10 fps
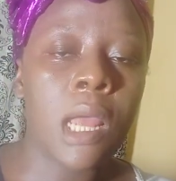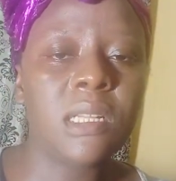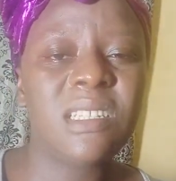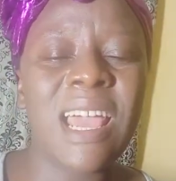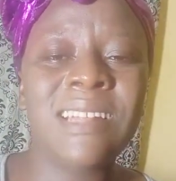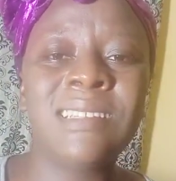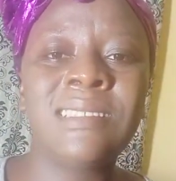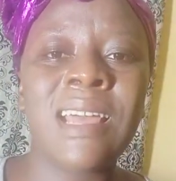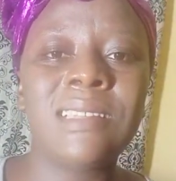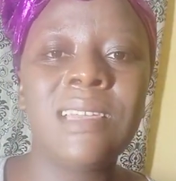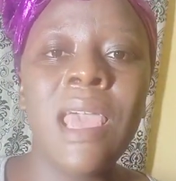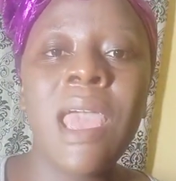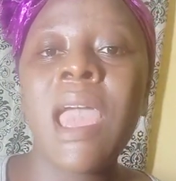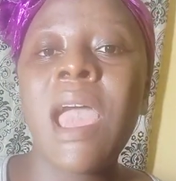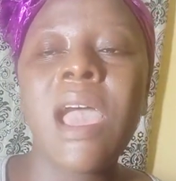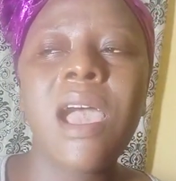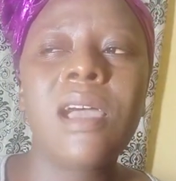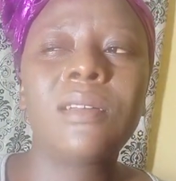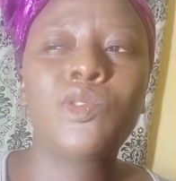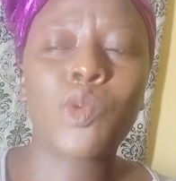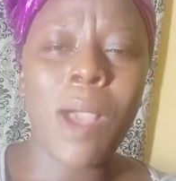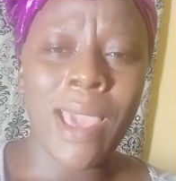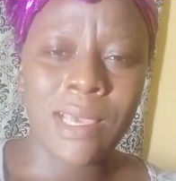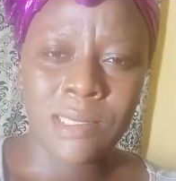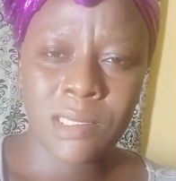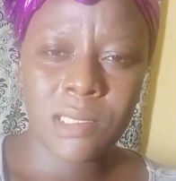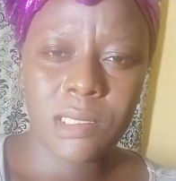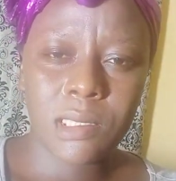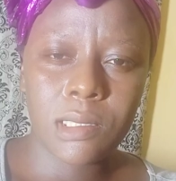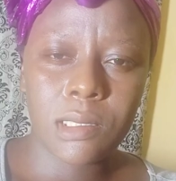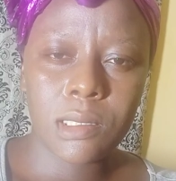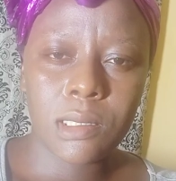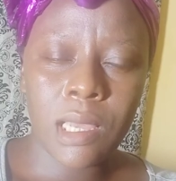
and I did that twice.